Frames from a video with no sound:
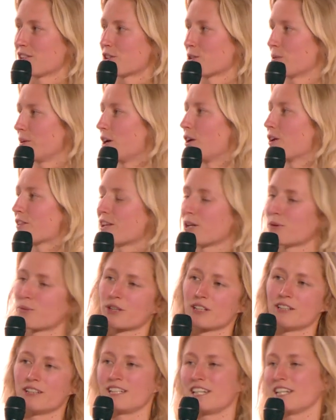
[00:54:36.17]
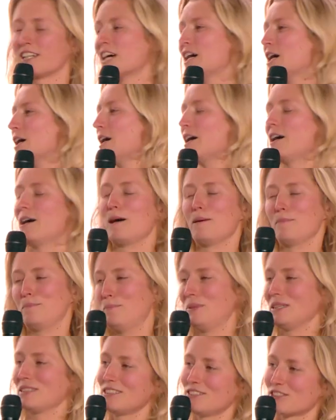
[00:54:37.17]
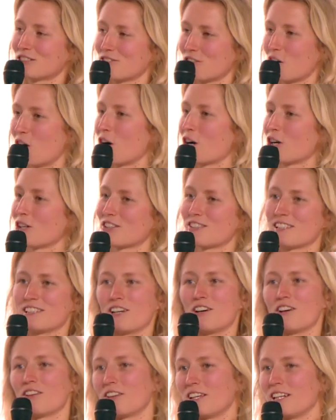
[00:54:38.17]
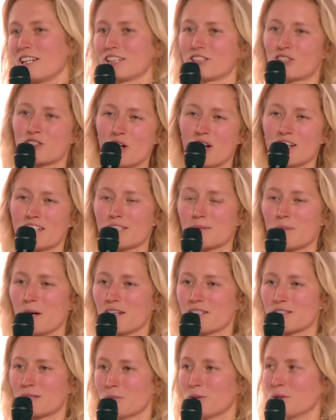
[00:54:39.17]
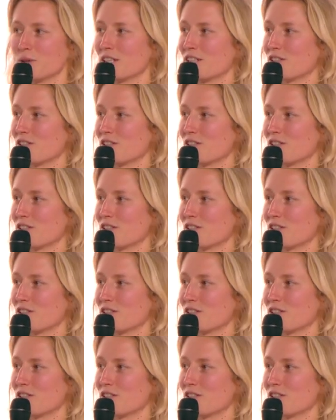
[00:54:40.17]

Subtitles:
So we all think we're going to need billions of cars and all the electronics possible.